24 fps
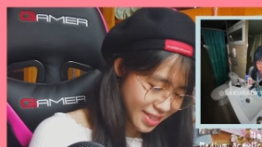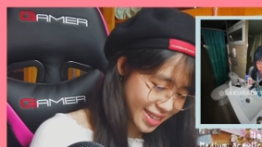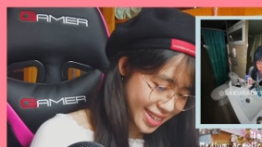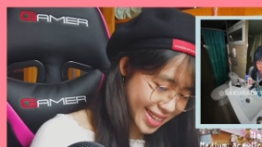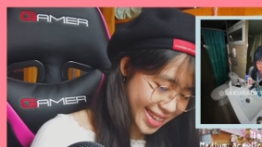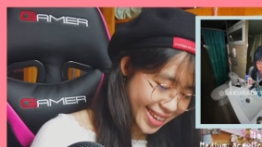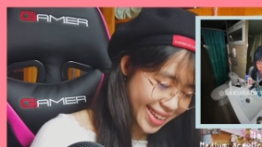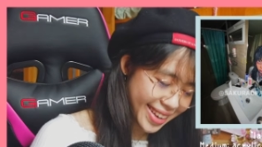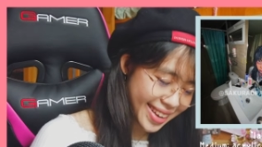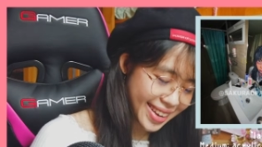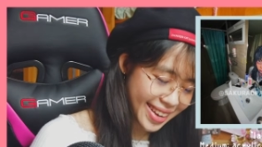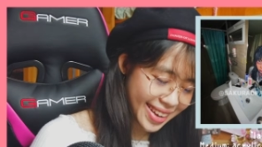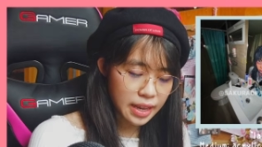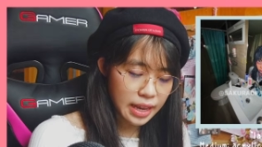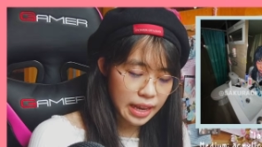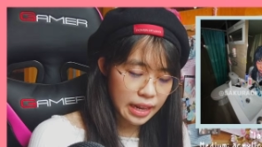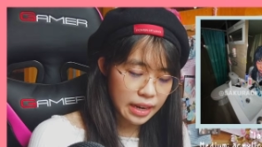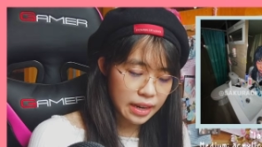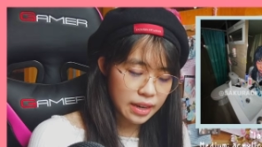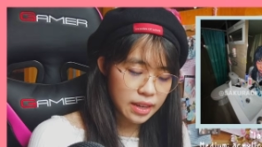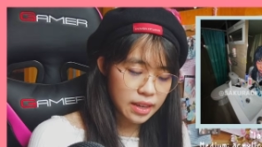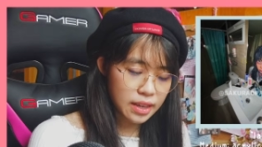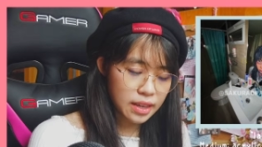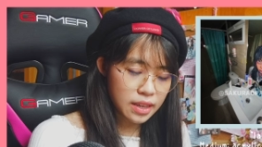Okay,
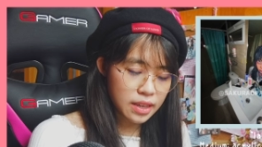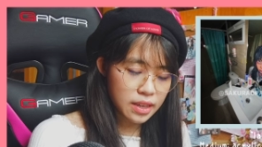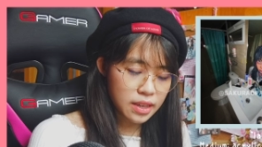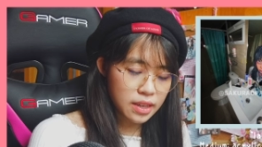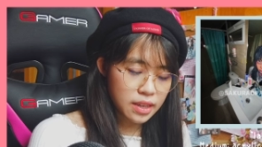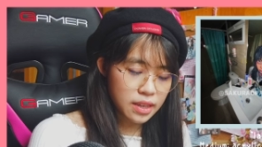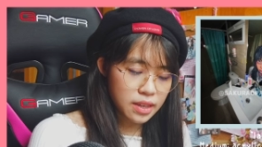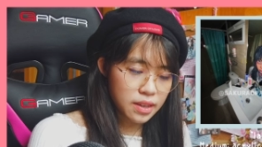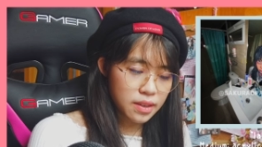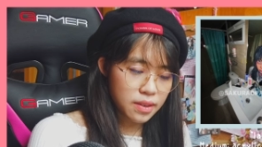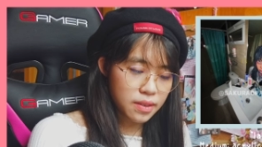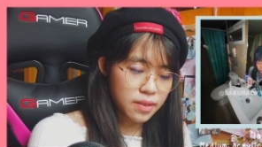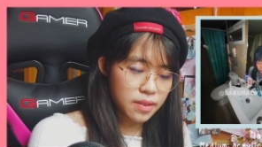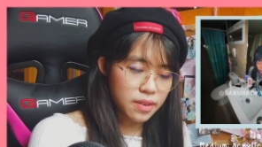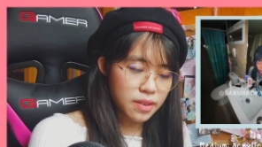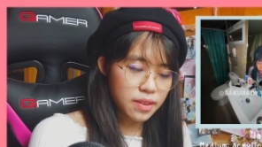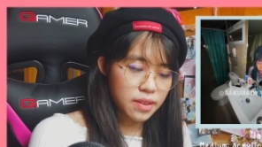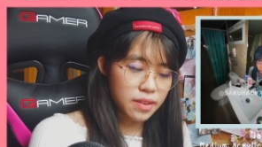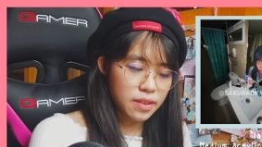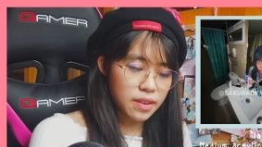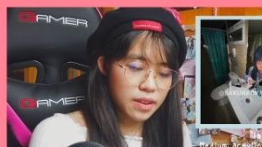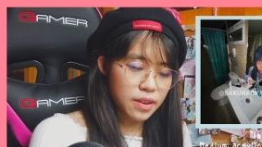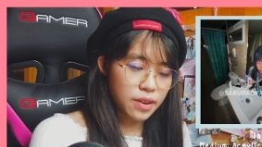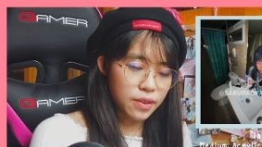and
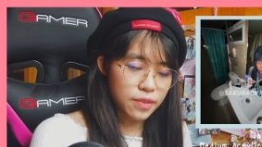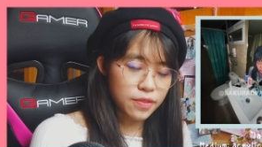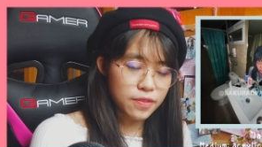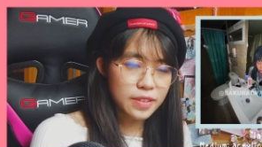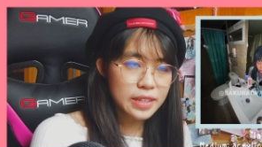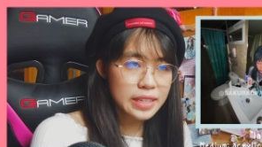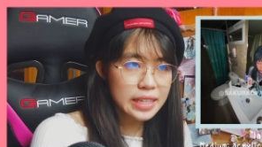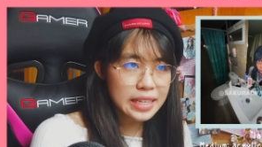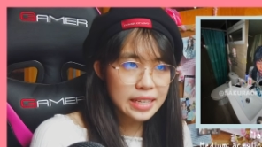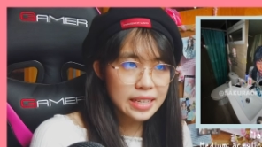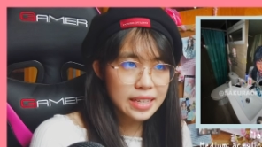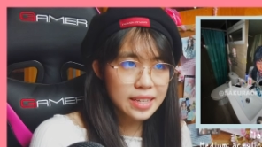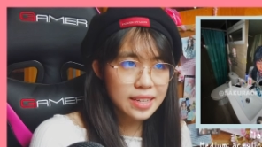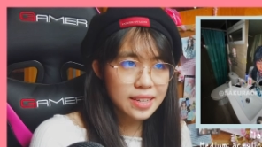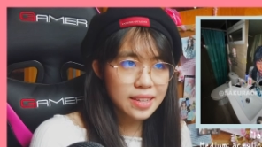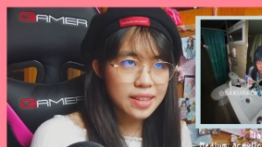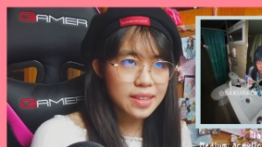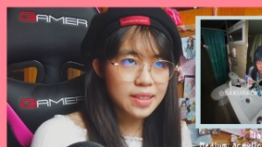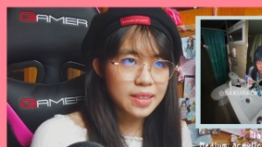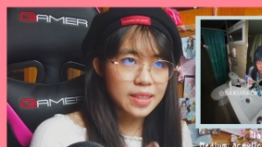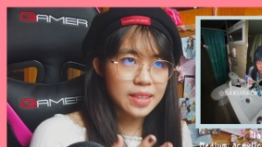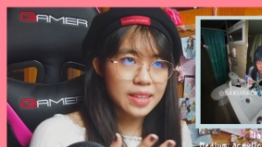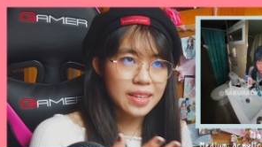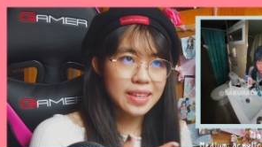
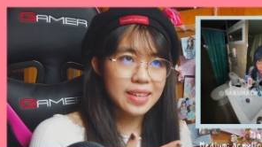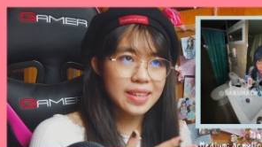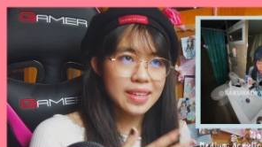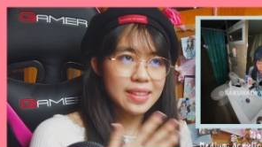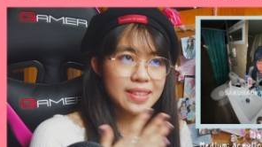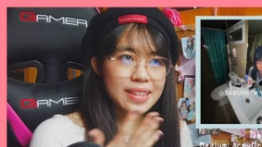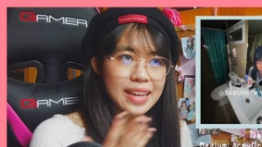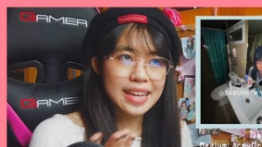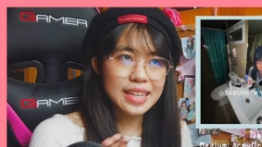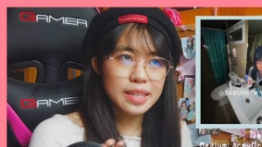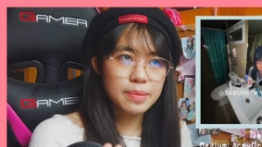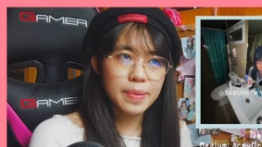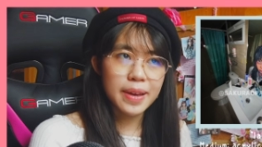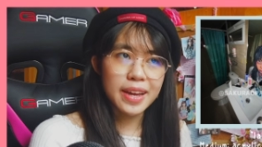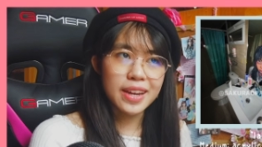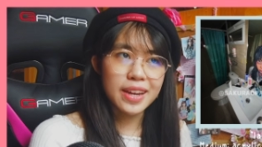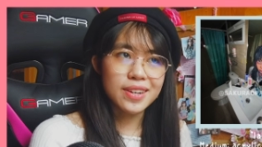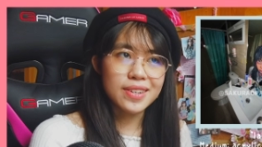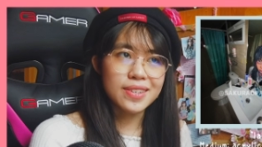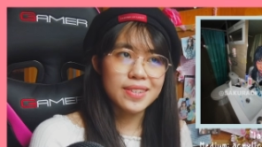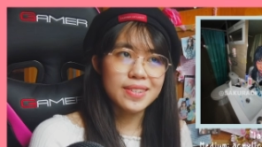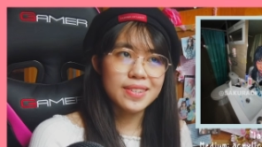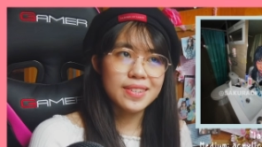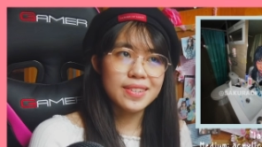hopefully the last
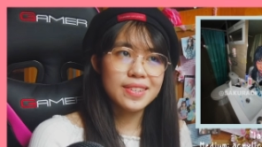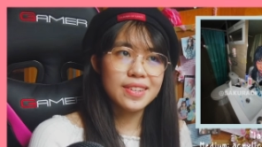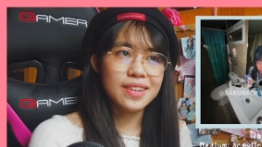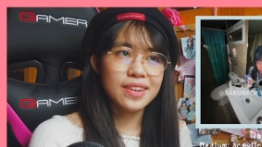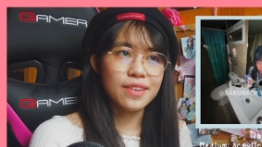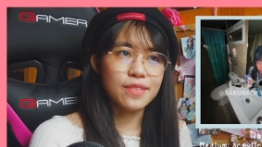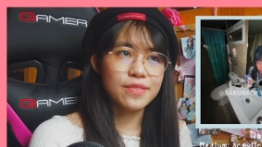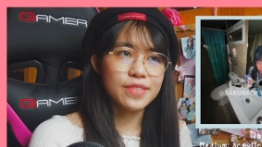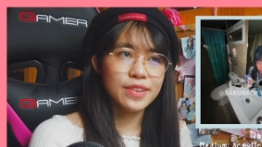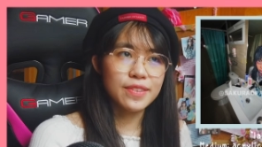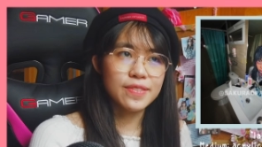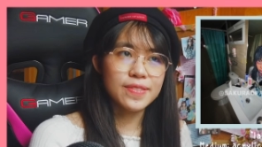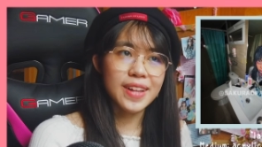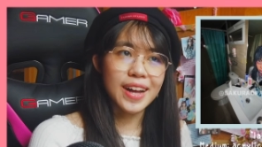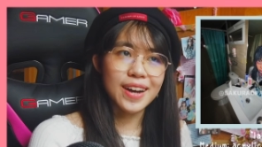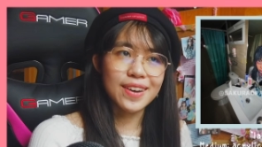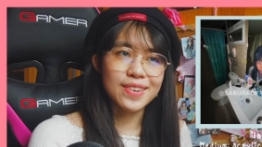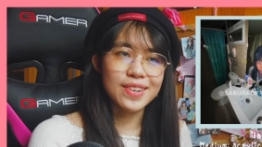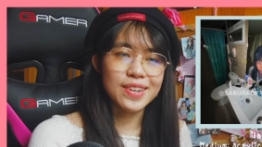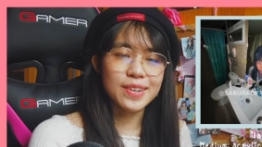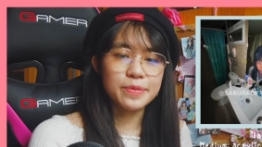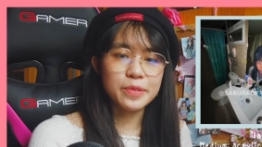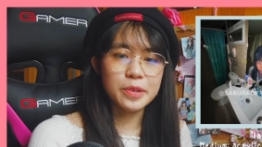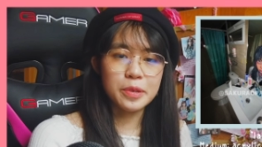petal of the
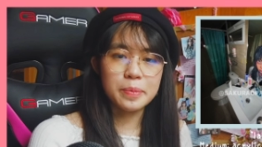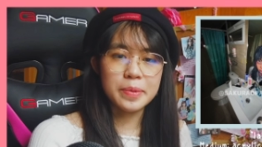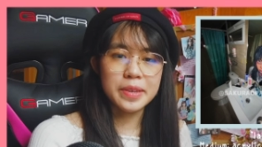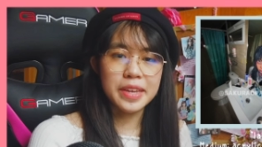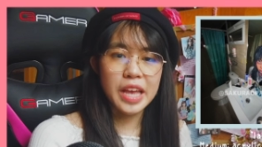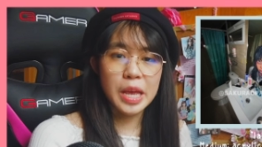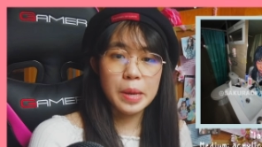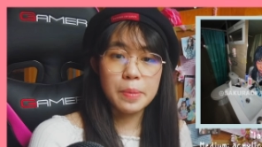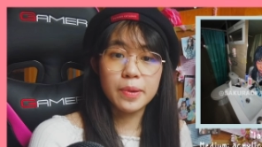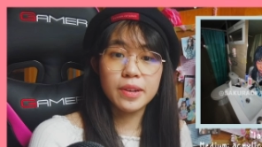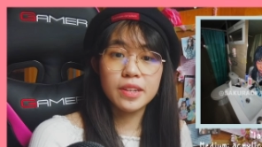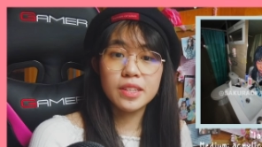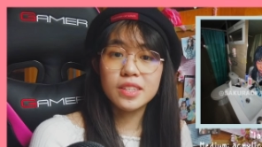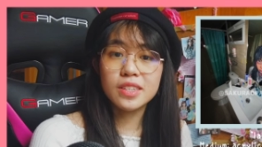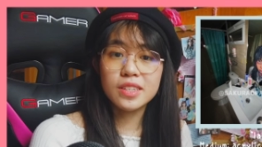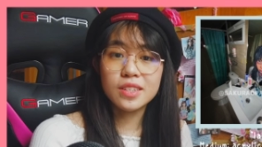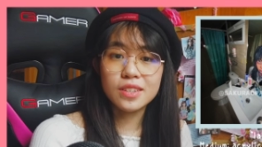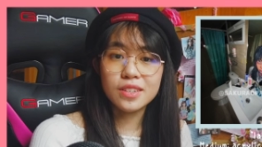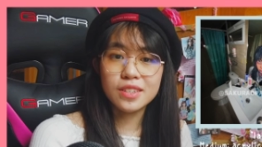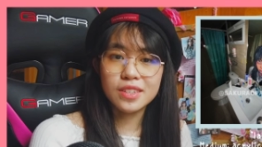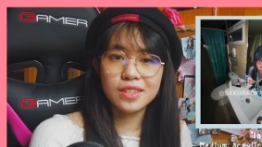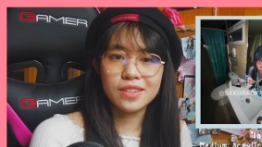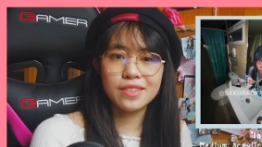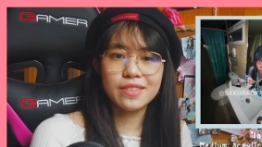flower will be able to
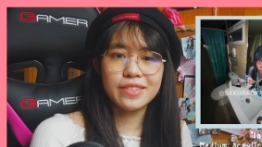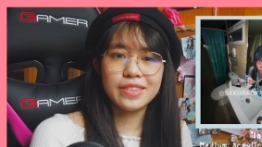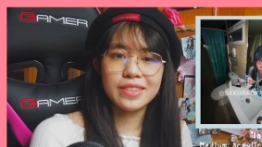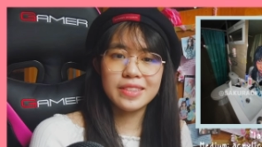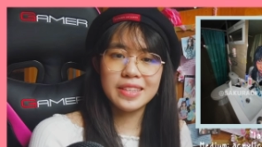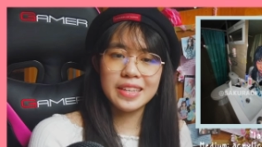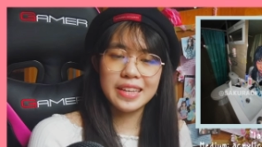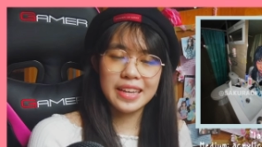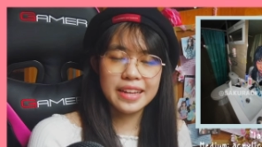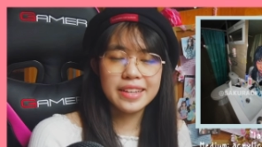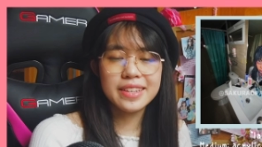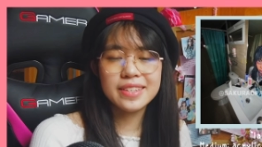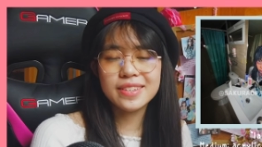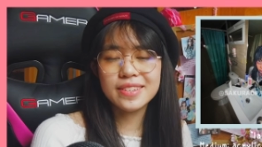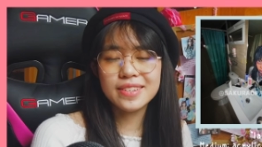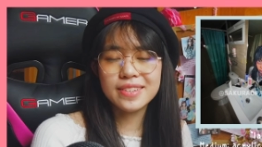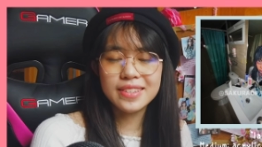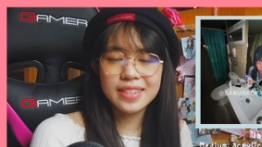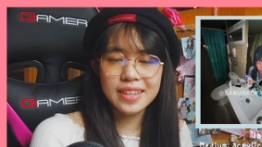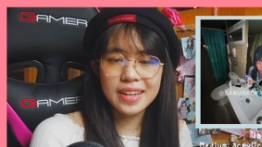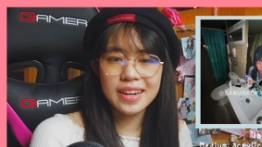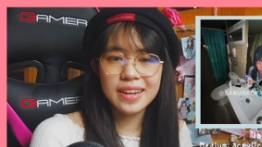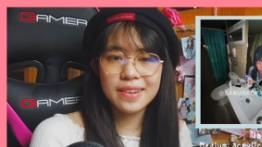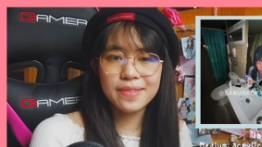show the answer
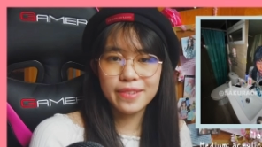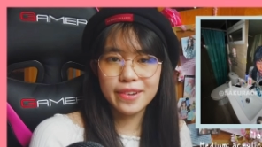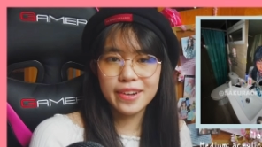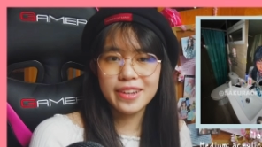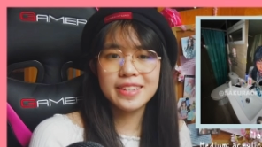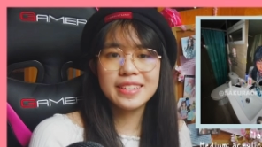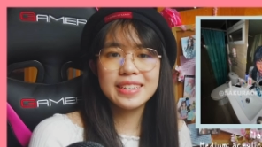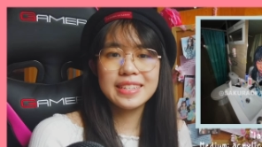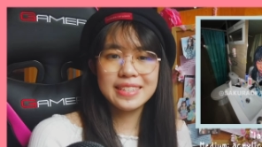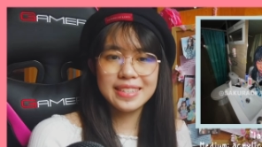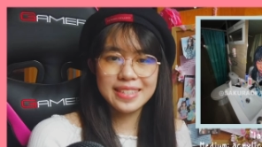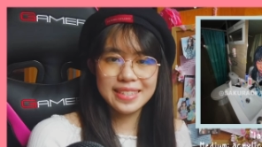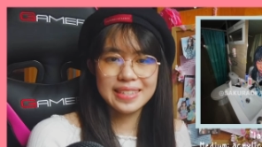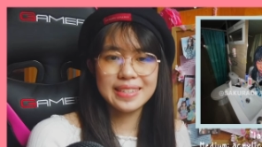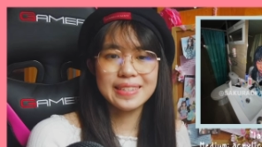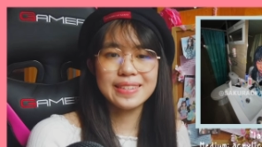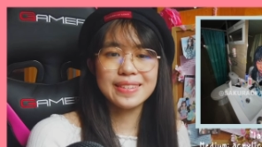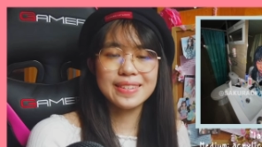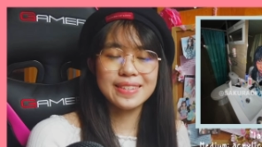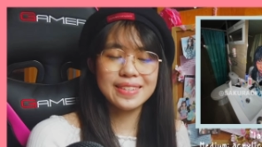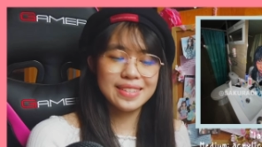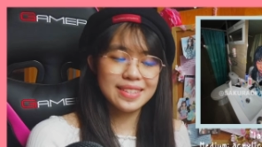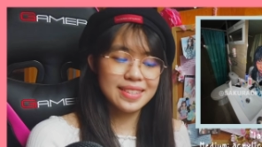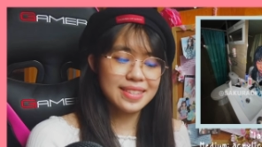that I want. So
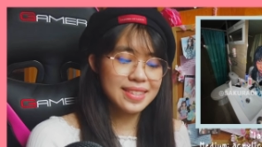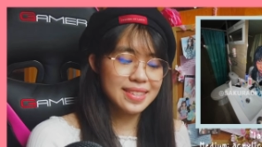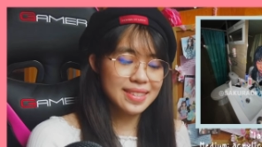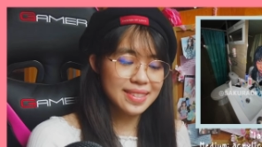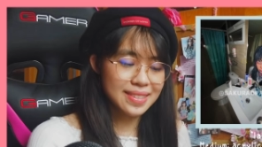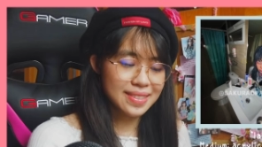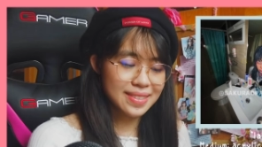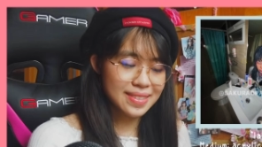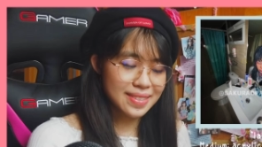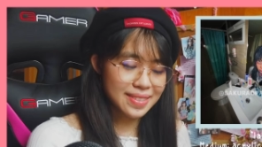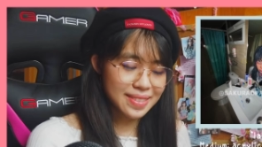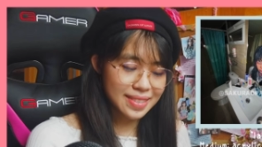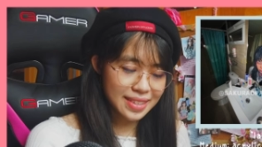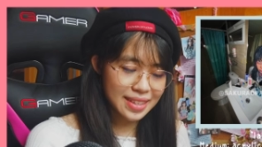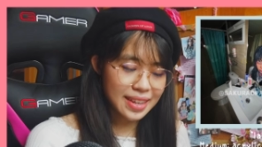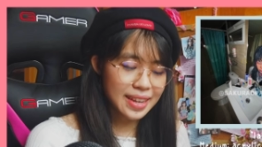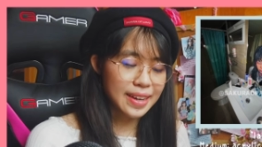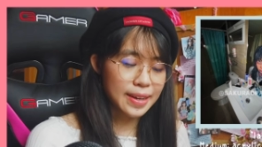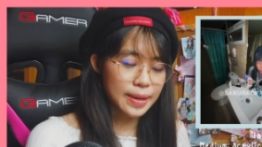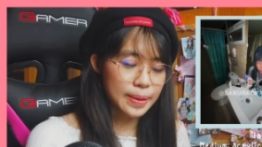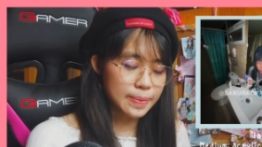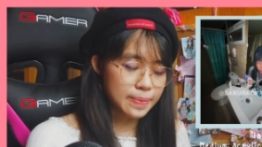yeah.